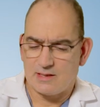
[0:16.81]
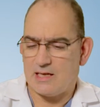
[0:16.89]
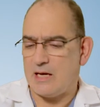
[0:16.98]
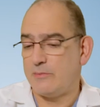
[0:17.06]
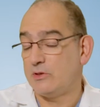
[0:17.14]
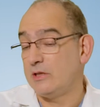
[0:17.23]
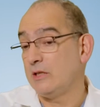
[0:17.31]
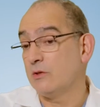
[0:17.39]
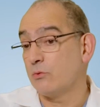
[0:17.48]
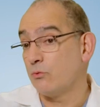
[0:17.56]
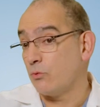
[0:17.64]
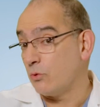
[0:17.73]
commonly in
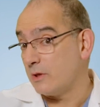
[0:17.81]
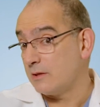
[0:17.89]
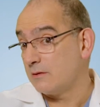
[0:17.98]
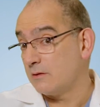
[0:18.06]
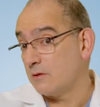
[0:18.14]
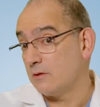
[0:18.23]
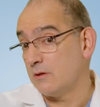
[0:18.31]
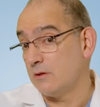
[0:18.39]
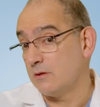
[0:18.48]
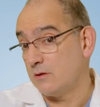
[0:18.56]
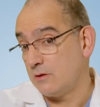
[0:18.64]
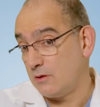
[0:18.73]
the groin,
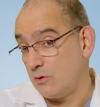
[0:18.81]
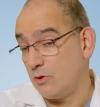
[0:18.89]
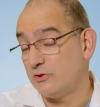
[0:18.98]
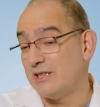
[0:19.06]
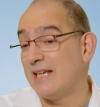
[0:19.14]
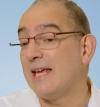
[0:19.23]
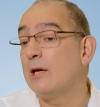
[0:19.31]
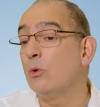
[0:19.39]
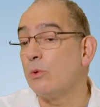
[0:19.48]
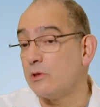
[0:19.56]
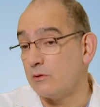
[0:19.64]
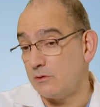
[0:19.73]
called an
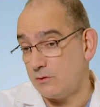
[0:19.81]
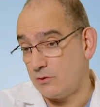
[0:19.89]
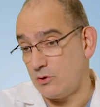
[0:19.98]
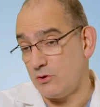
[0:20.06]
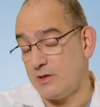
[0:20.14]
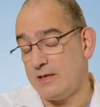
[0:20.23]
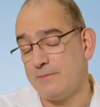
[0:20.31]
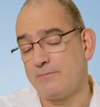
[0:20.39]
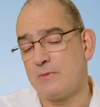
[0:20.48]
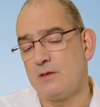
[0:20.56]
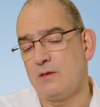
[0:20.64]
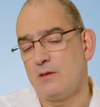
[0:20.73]
inguinal hernia,
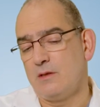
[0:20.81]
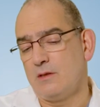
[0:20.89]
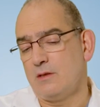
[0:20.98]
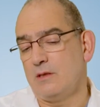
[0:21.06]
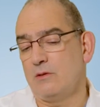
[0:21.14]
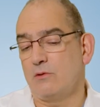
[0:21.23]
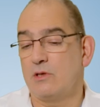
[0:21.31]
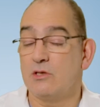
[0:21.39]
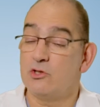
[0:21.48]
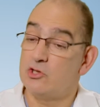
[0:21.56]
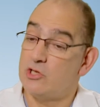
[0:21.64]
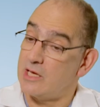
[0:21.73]
either
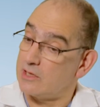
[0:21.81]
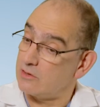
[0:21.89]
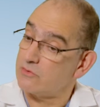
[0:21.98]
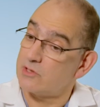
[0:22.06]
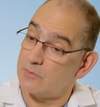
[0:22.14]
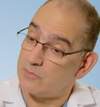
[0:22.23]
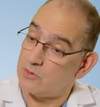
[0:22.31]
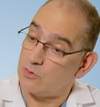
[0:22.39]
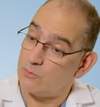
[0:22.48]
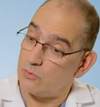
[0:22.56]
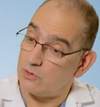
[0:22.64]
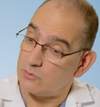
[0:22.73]
congenital, something
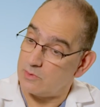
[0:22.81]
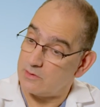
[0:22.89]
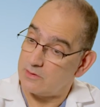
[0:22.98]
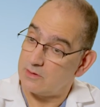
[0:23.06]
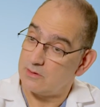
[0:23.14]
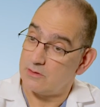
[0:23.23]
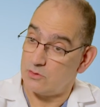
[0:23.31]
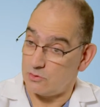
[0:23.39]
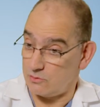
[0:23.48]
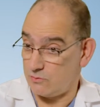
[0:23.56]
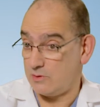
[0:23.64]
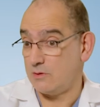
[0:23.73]
you're born with,
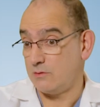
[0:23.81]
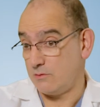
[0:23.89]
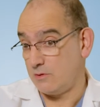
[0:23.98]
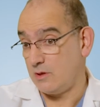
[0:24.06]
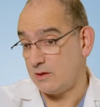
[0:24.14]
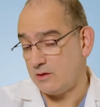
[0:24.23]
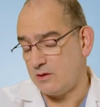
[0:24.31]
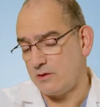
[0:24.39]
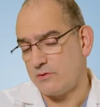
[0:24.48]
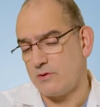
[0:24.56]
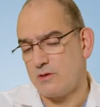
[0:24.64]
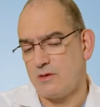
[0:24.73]
children or young
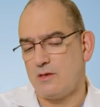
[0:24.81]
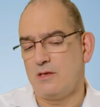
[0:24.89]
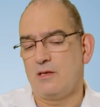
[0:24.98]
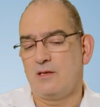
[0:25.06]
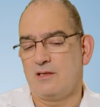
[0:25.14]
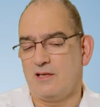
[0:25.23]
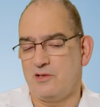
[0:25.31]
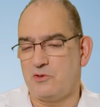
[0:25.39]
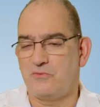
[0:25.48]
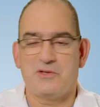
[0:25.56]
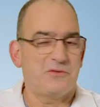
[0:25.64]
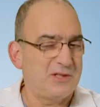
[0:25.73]
adults.
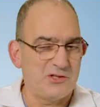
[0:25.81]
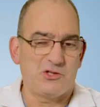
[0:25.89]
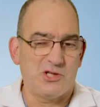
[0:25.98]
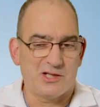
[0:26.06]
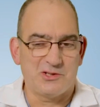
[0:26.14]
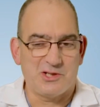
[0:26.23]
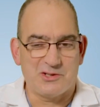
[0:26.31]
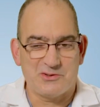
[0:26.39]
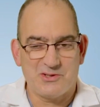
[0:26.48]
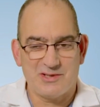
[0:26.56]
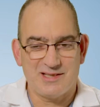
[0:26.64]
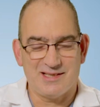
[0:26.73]
Under 50 is a young
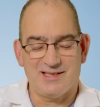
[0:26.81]
adult.